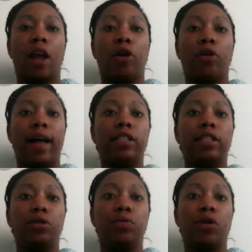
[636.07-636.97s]

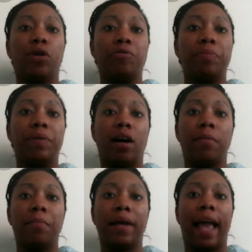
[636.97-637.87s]
Gratitude goes
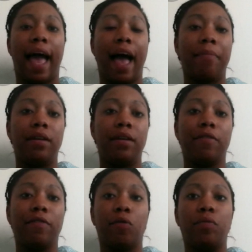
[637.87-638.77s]
beyond being happy
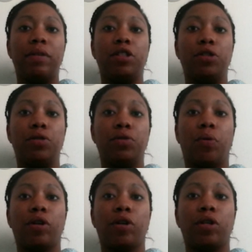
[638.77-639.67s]
for what we do or
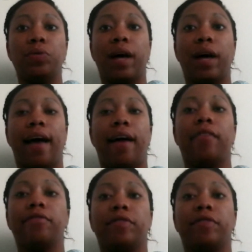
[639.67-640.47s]
do not have.